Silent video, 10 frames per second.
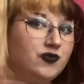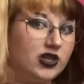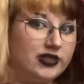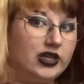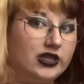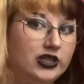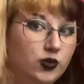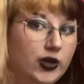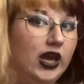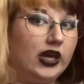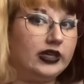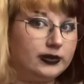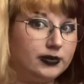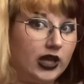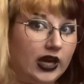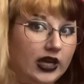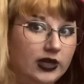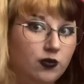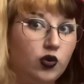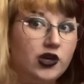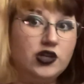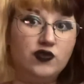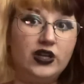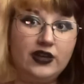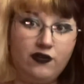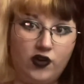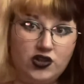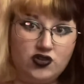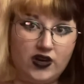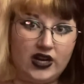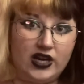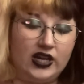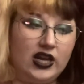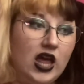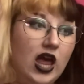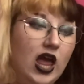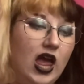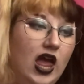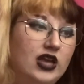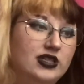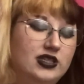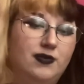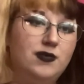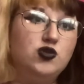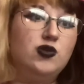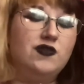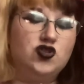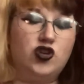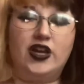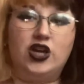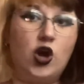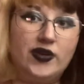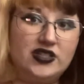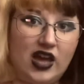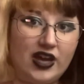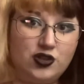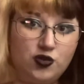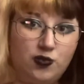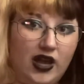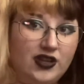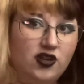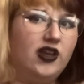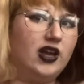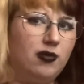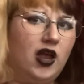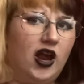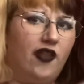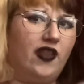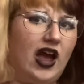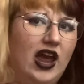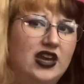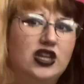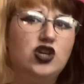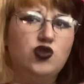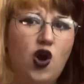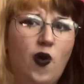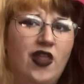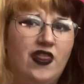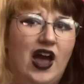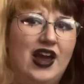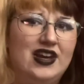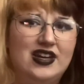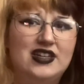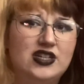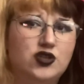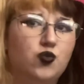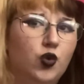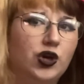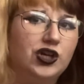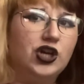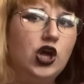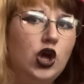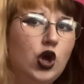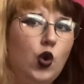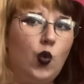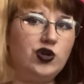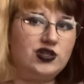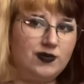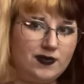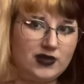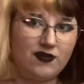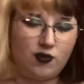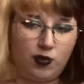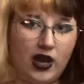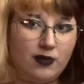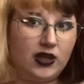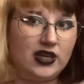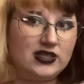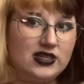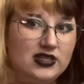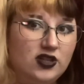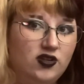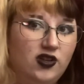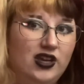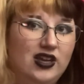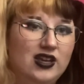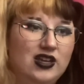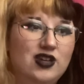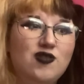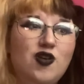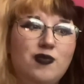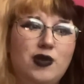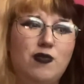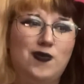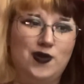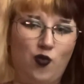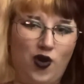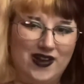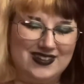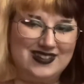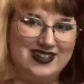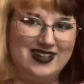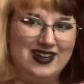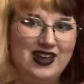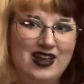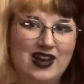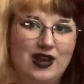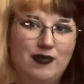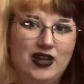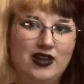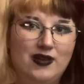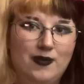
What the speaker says: suddenly you can't apply anymore, and it's really frustrating. And sometimes you even try and go inside to apply and they're like apply online, and then you go online and it doesn't work. Or sometimes I've applied places and then they're like, you don't meet what we want. And I'm like,